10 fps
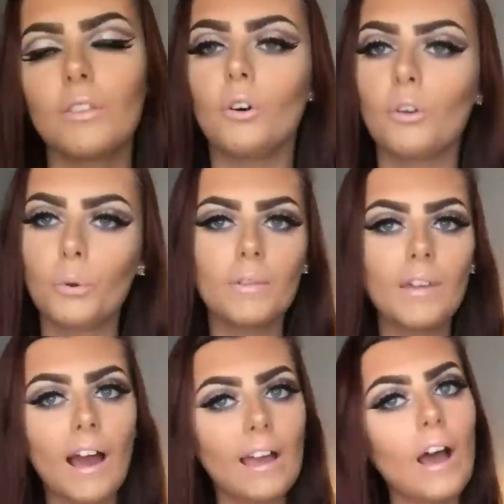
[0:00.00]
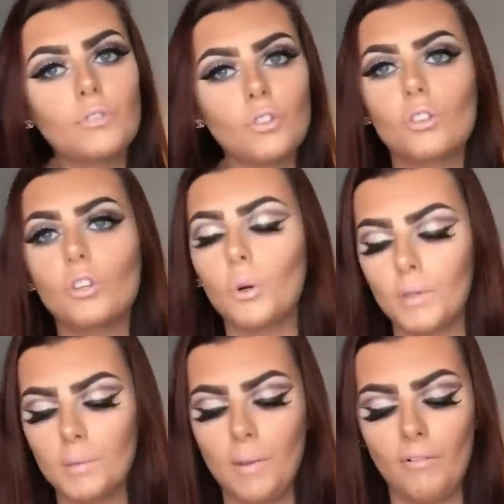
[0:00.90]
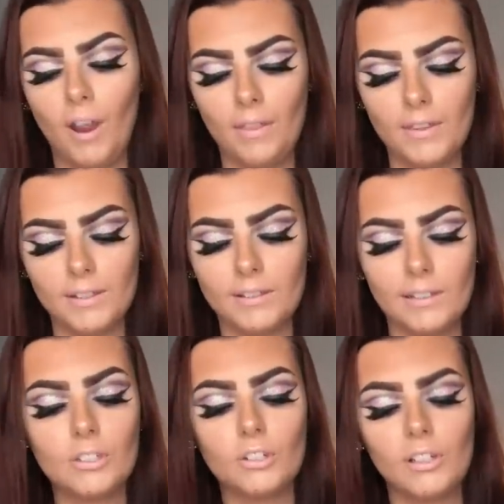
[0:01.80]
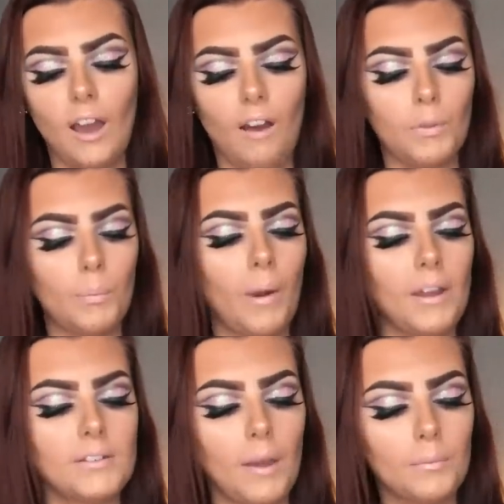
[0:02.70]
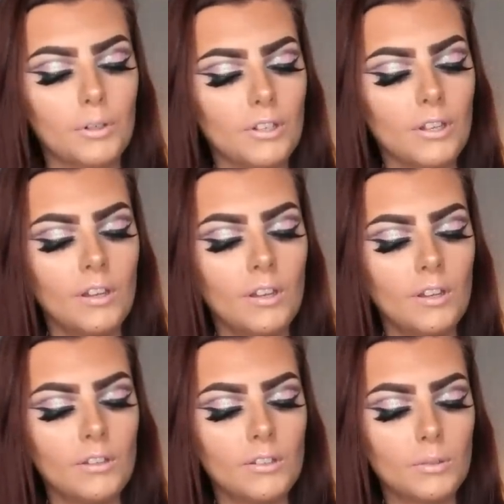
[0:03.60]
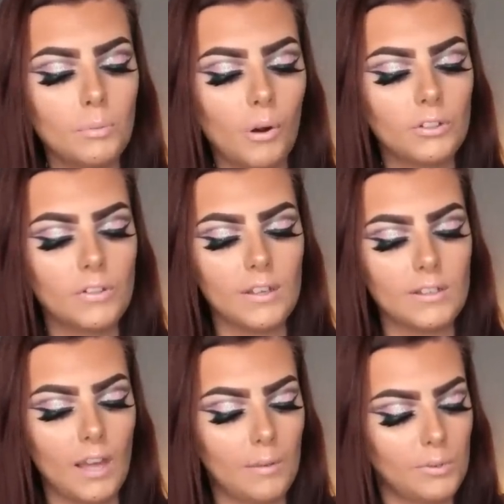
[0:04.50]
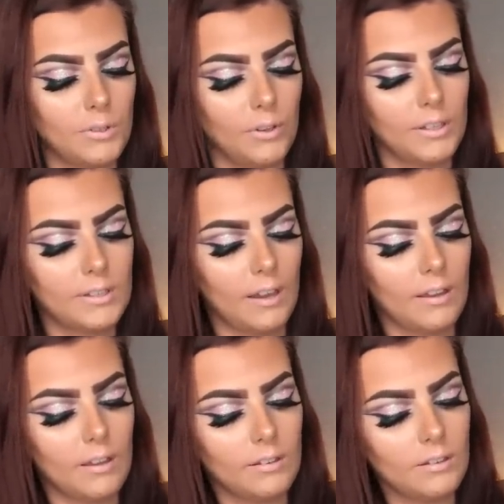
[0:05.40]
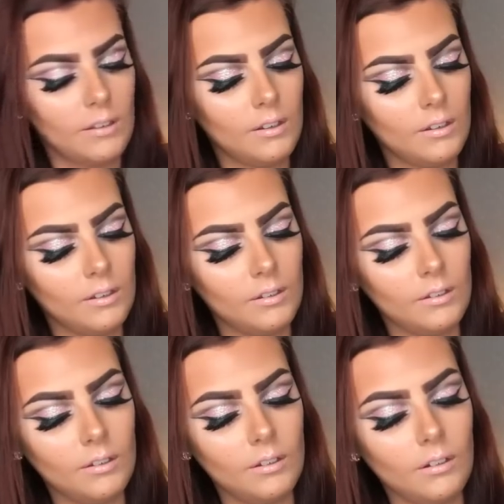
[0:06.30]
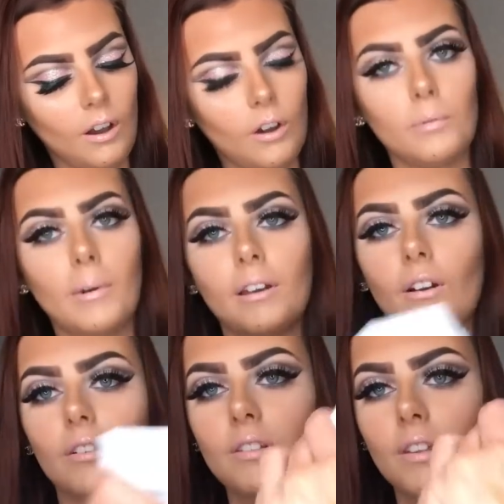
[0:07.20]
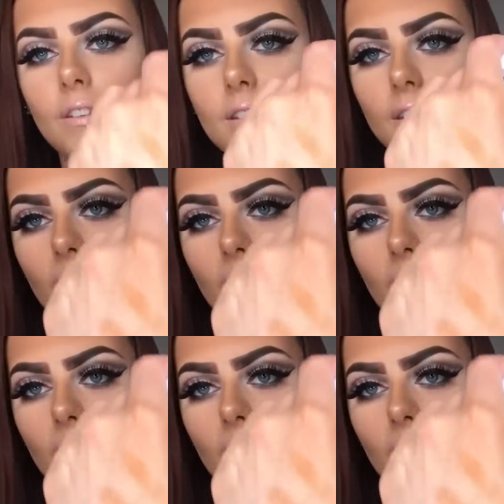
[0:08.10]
the other one that I have doesn't come with a mirror, and this is literally half the price. So I'm gonna swatch this. I'm so excited. Oh my god. So this